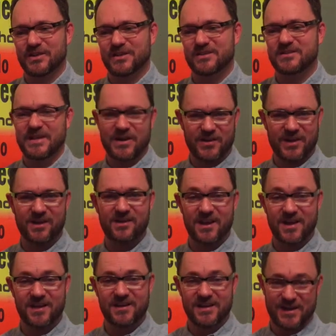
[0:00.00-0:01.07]
it Darin
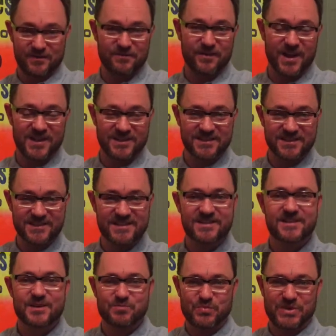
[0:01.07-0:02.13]
Klein and Friends
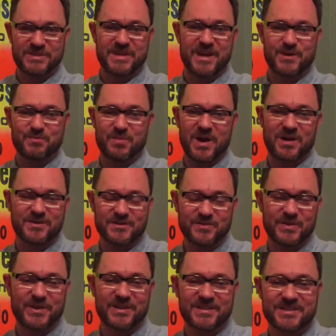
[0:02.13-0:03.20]
Present Box
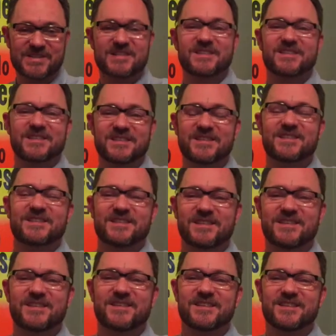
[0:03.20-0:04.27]
of Books.
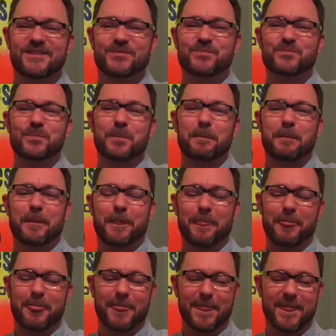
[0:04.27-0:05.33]
Okay.
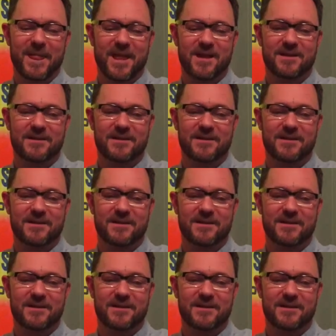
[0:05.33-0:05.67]
So there's